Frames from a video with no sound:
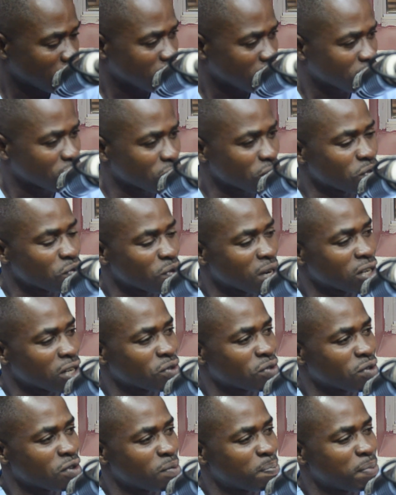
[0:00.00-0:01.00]
So you want
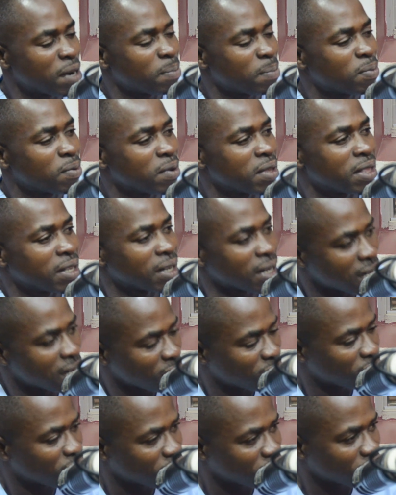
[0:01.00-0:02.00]
to cope up with
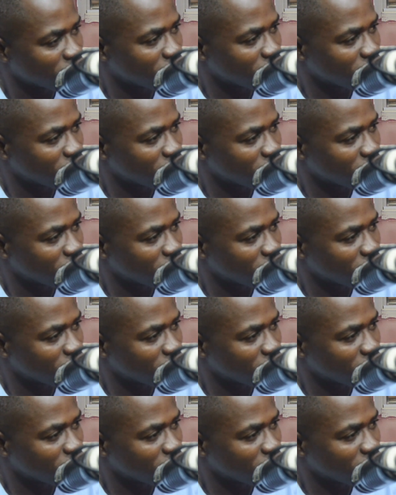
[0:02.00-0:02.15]
life,